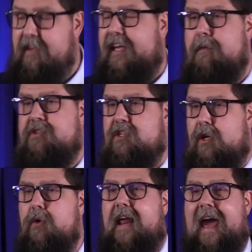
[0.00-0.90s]
keeps
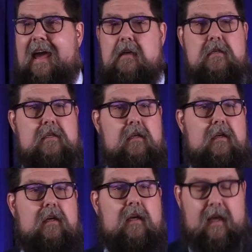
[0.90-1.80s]
2 days
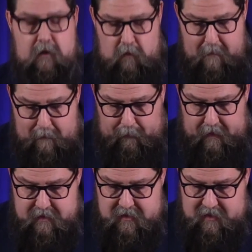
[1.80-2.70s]
in
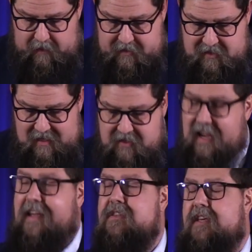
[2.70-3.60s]
remembrance of deceased
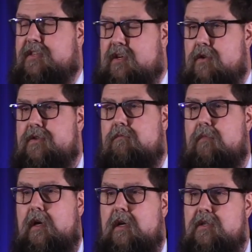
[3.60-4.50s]
ancestors.
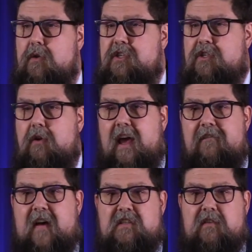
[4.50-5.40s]
So it's a 2-day
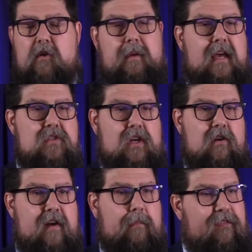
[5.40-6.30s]
festival, begins on
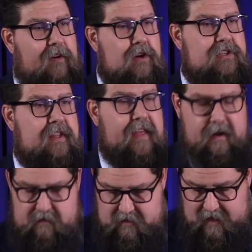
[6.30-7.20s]
November 1st and
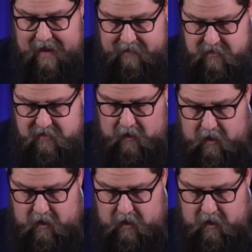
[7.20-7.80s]
then ends on